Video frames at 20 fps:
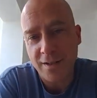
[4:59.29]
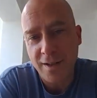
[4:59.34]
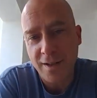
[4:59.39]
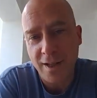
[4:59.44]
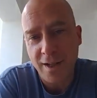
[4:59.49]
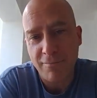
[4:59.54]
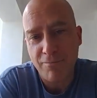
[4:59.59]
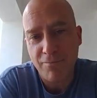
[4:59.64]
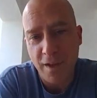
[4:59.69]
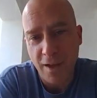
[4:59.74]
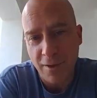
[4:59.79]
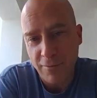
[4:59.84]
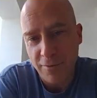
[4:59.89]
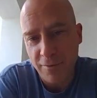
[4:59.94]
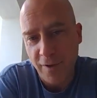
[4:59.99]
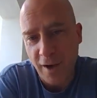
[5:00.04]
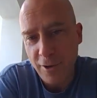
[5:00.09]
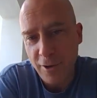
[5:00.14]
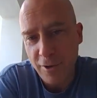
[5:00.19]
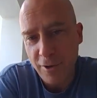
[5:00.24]
They
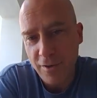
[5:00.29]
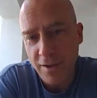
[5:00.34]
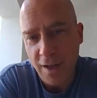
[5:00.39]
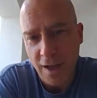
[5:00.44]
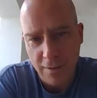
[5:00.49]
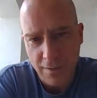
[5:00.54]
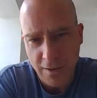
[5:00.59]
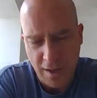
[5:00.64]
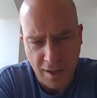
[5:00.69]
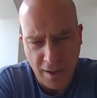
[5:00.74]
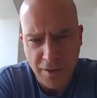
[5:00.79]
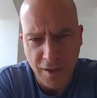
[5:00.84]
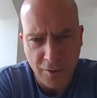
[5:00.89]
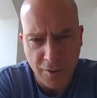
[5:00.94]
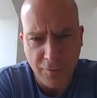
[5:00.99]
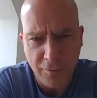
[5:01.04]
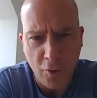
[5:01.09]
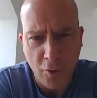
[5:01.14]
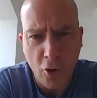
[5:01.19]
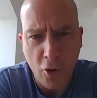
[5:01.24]
fired, I think, the
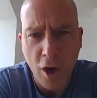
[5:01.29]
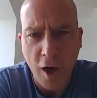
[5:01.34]
4